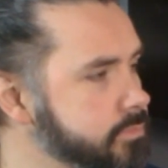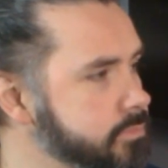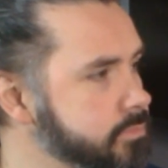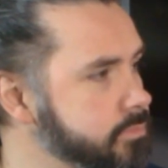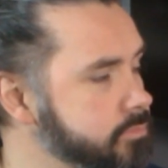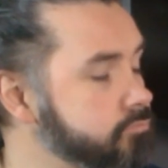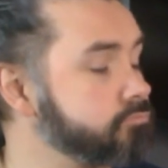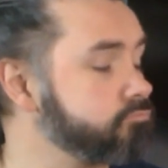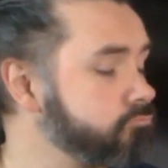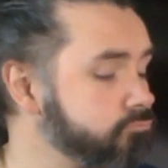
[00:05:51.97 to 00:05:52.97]

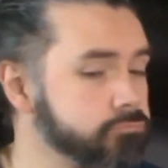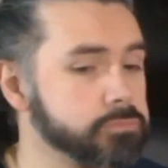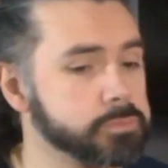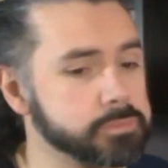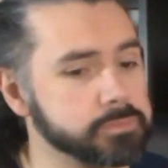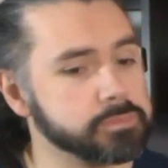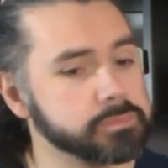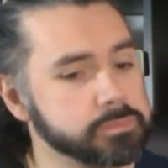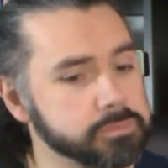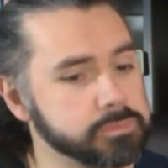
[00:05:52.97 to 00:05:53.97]

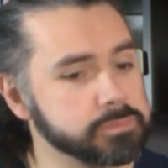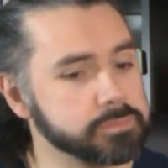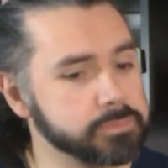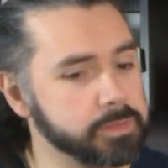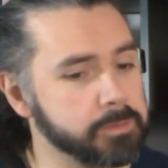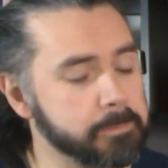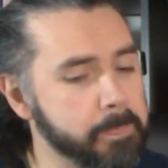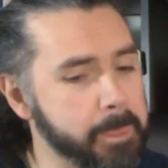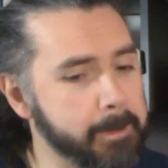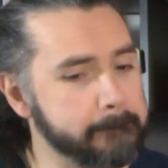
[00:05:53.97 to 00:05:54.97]

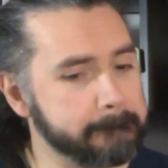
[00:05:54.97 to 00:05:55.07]
(silent)